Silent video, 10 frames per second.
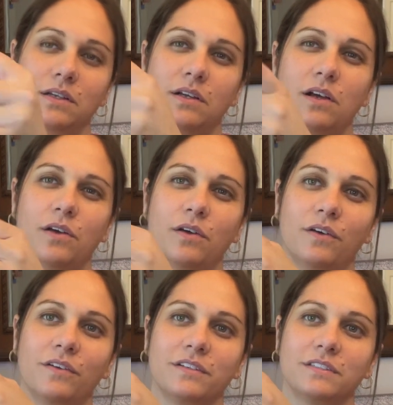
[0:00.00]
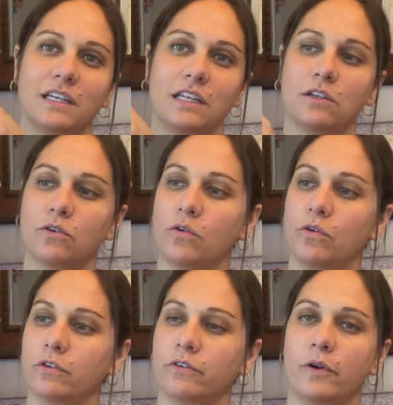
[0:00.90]
Oh, it's like a little
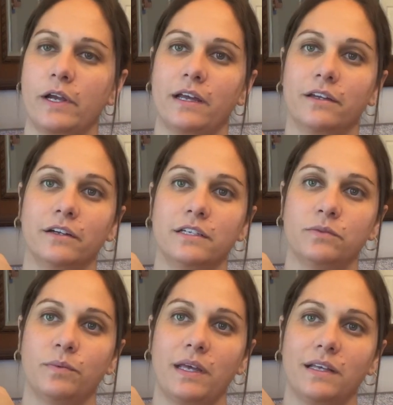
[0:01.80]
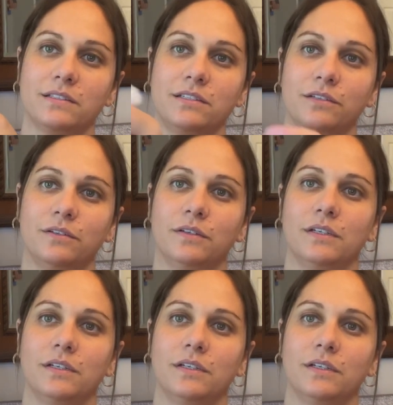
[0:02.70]
corduroy under his wings too.